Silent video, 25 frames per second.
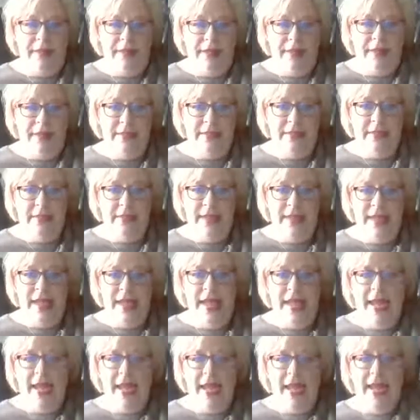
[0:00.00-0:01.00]
this,
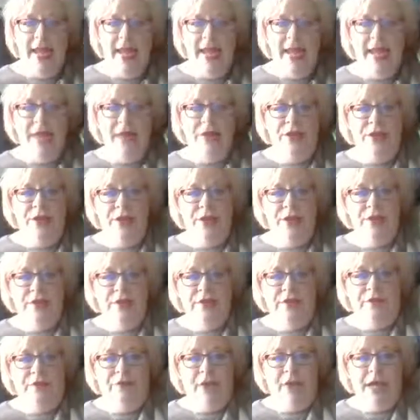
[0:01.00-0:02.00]
and
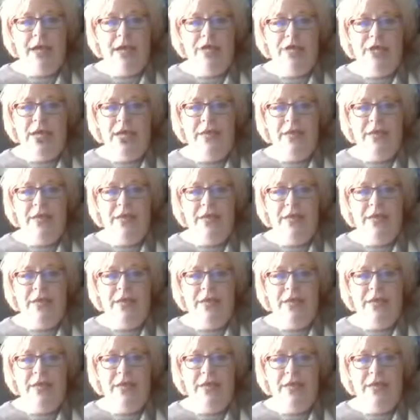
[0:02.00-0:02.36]
it's fresh.